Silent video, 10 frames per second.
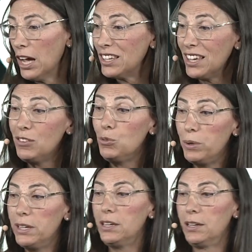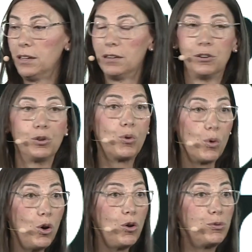Can we
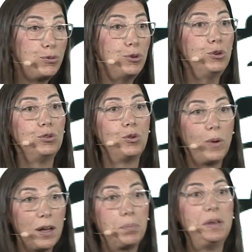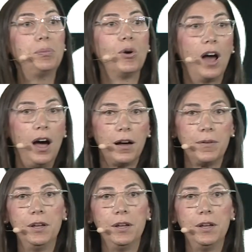grow food where people are?